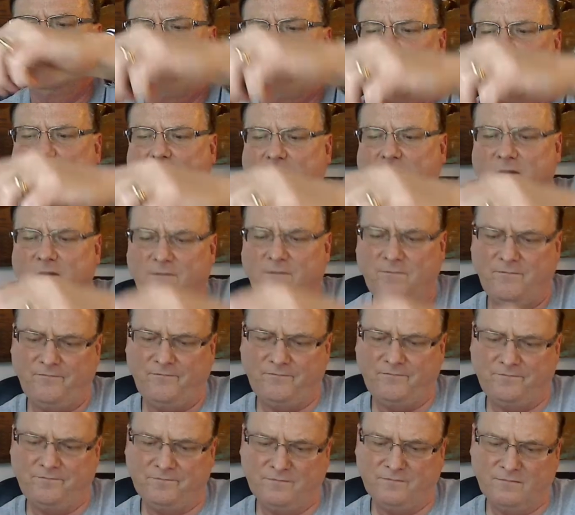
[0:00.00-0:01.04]
right.
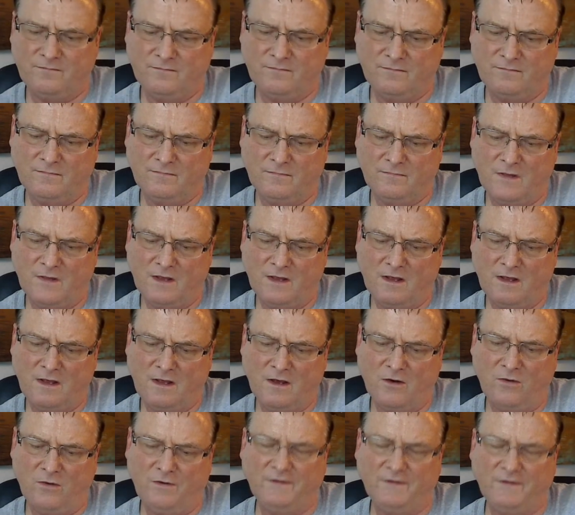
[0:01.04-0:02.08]

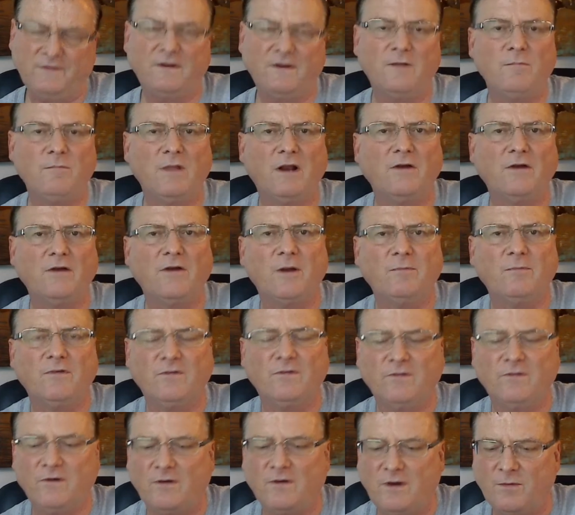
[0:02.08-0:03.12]
Only 10 milligrams of
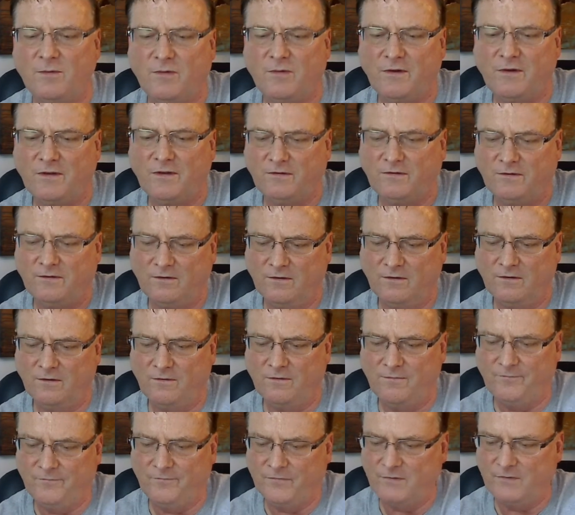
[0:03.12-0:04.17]
sodium on this too,
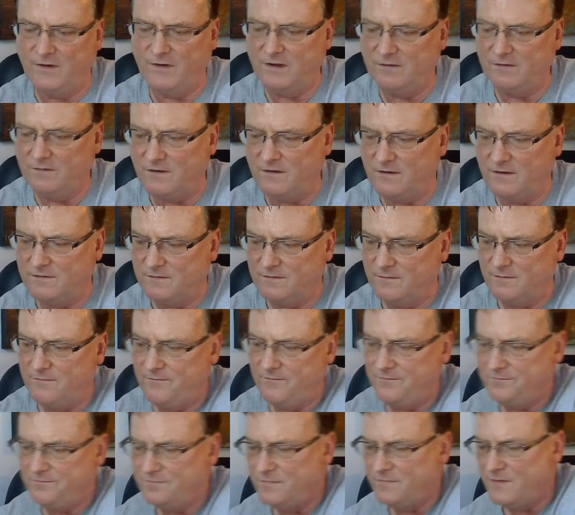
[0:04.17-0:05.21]
so that's awesome.
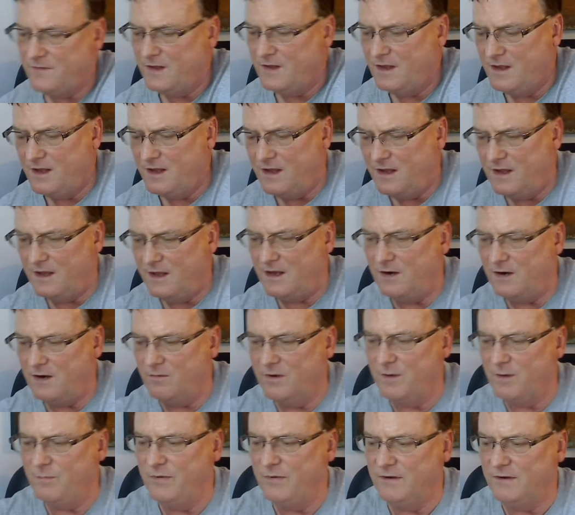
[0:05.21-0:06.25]
And I'm
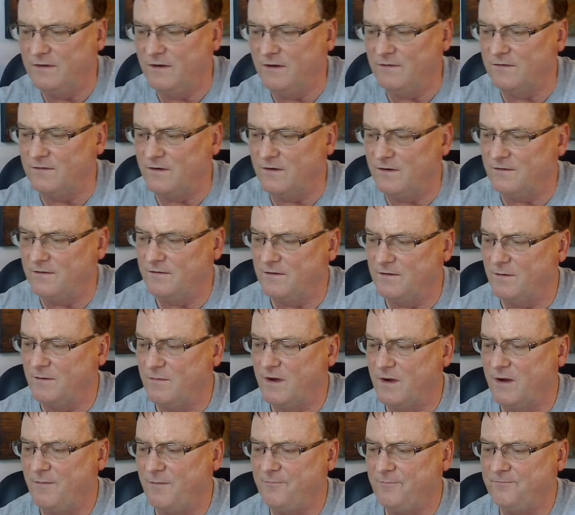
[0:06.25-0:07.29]
going to put this on some
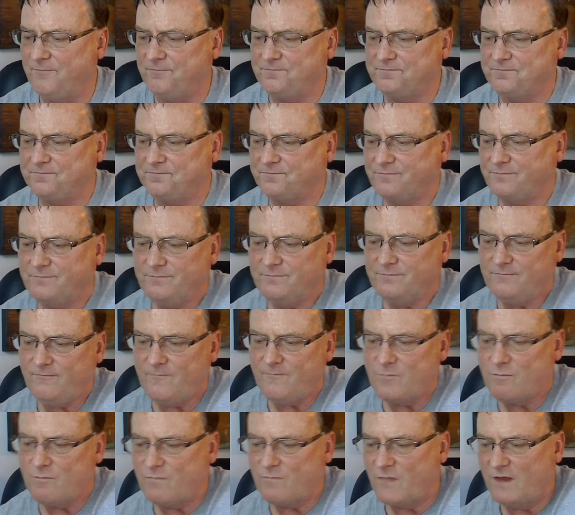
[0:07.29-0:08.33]
of
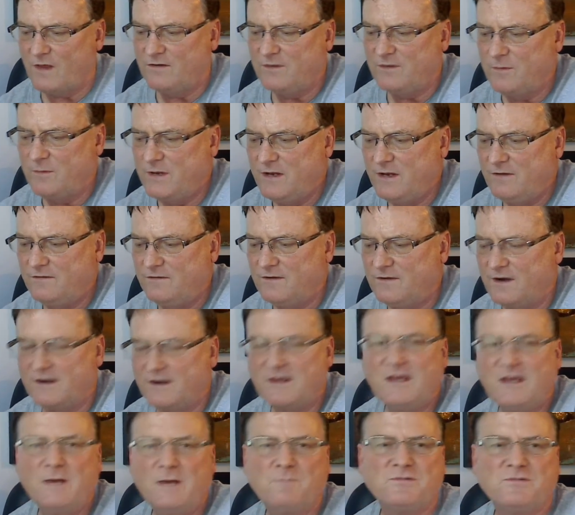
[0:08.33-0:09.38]
these
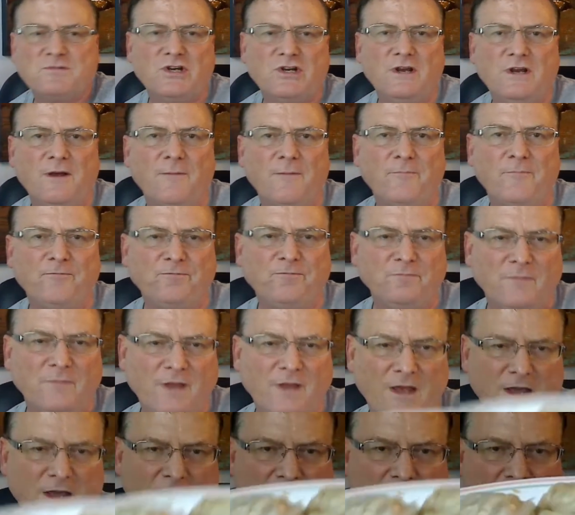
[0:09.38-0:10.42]
kimchi
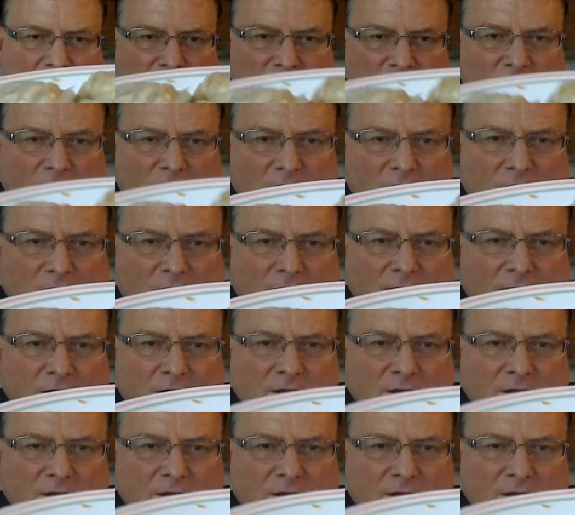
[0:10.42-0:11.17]
and garlic